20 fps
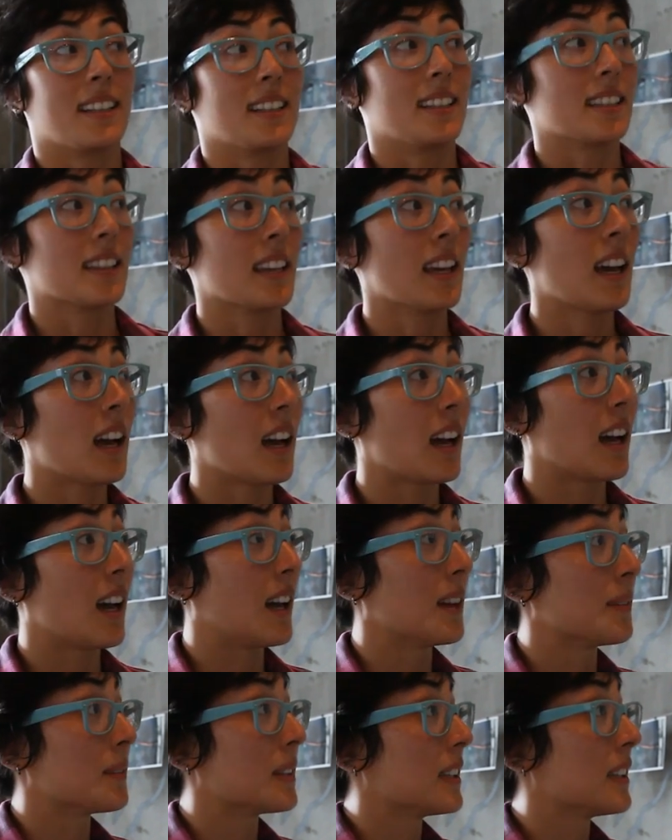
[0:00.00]
Yeah,
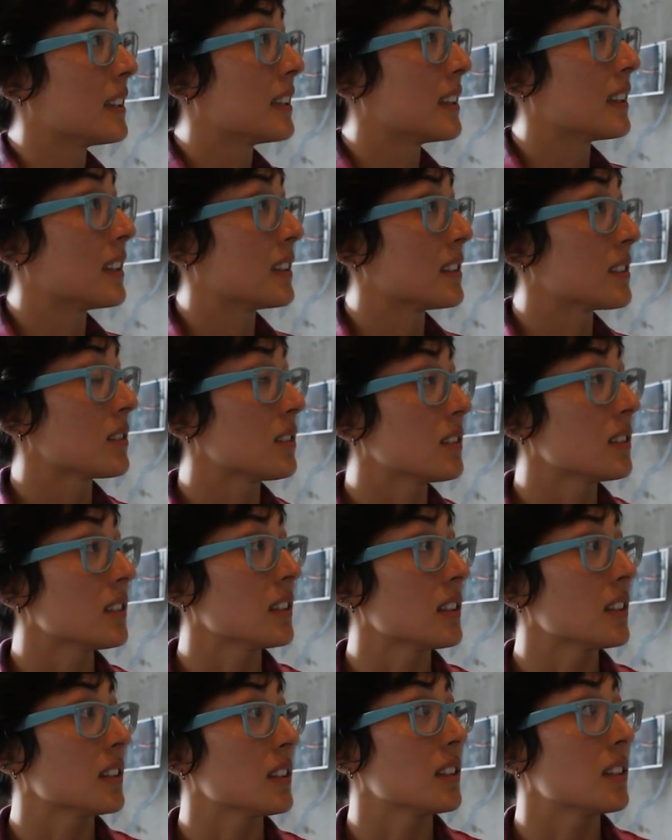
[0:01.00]
I mean, it's
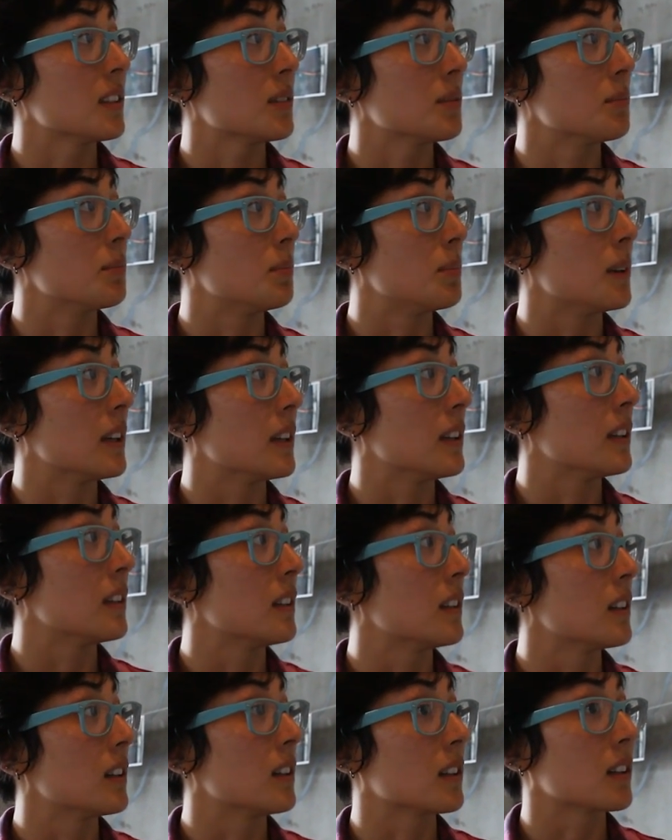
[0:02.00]
only
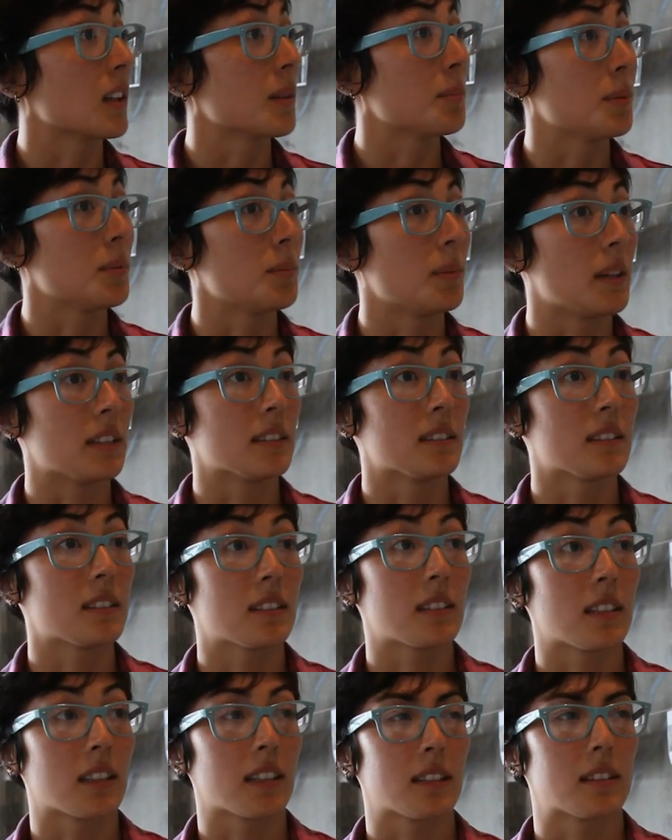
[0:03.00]
been a couple
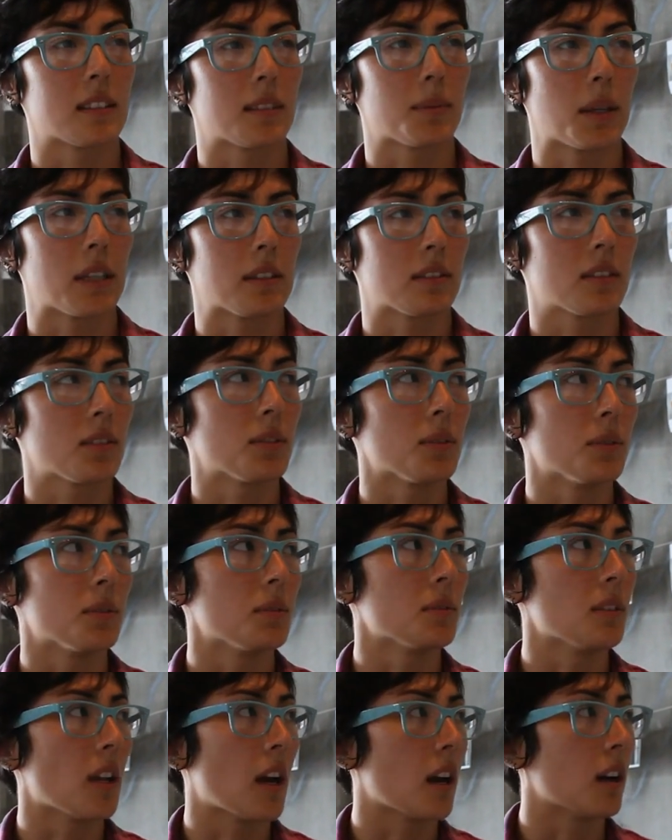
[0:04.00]
months, I guess about
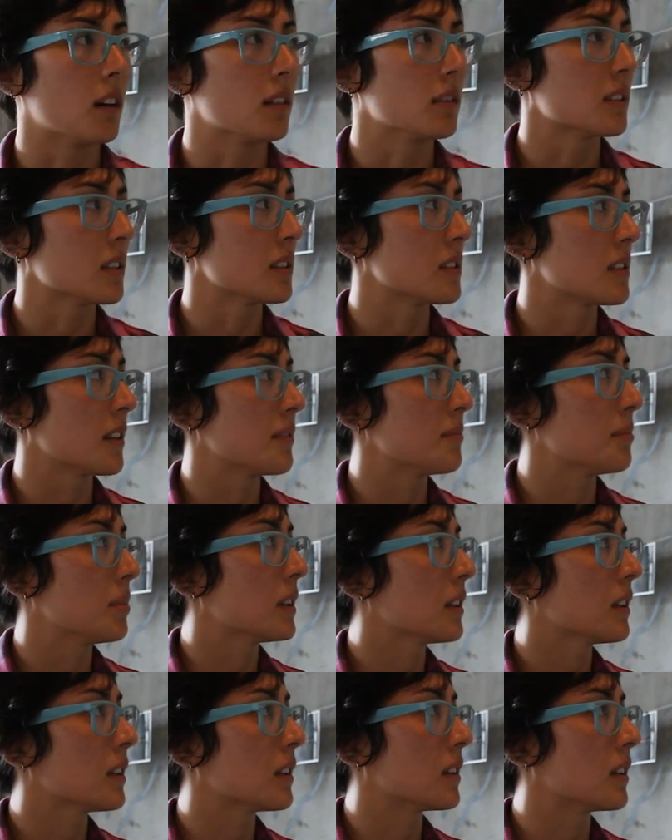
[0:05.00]
2 now, since I've
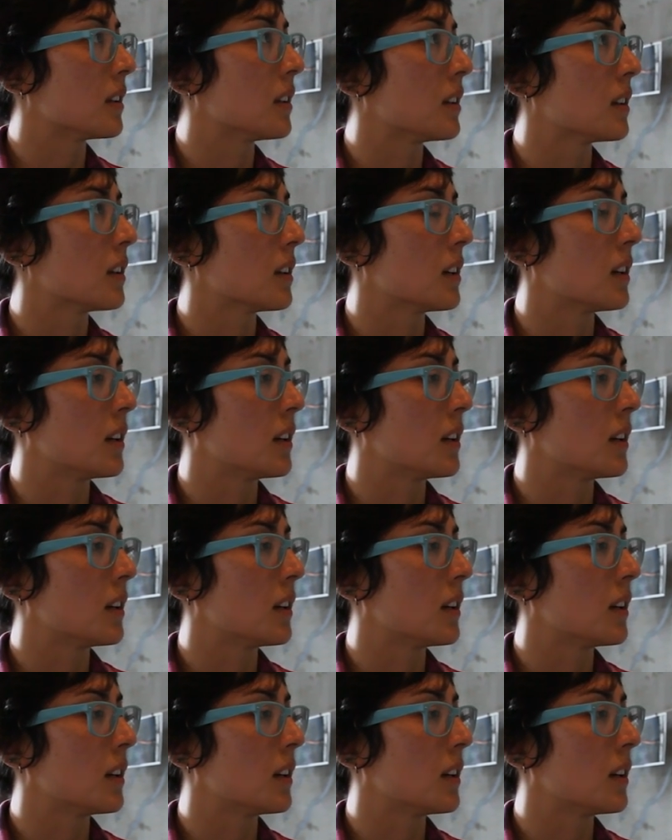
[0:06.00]
been here,